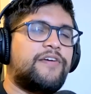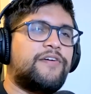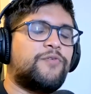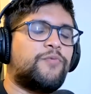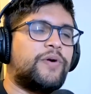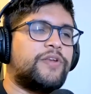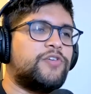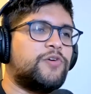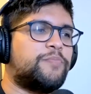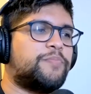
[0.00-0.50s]

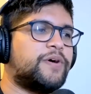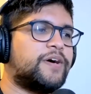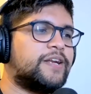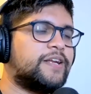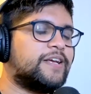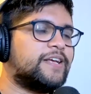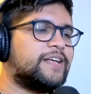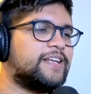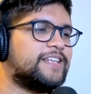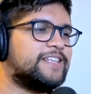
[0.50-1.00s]
when you
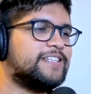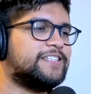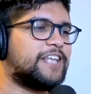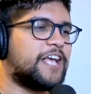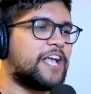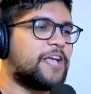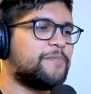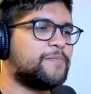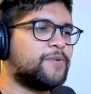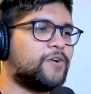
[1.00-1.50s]
put
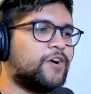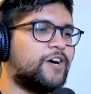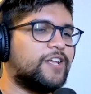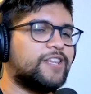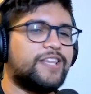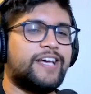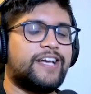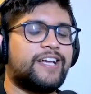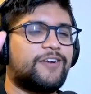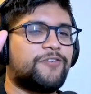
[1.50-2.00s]
Dame
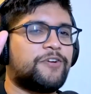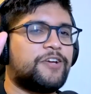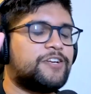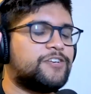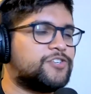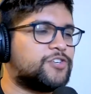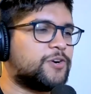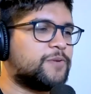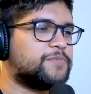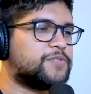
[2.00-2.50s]
on like
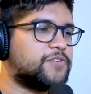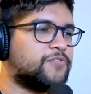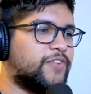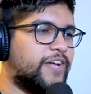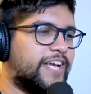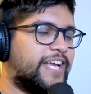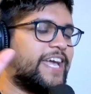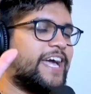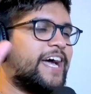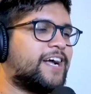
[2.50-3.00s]
in terms of
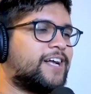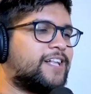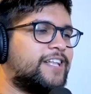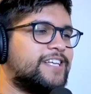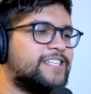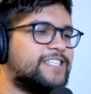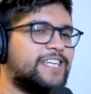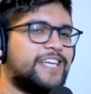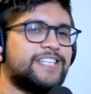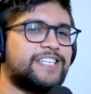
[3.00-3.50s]
like
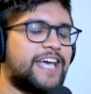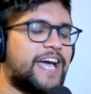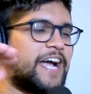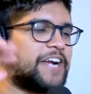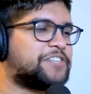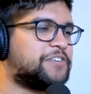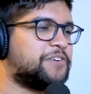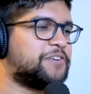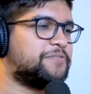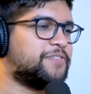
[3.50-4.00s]
accolades, he has
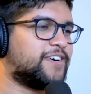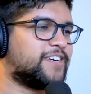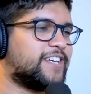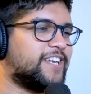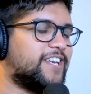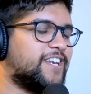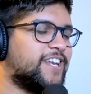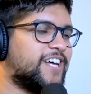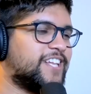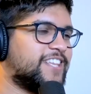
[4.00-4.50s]
actually
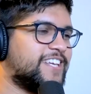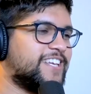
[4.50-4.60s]
fucking nothing.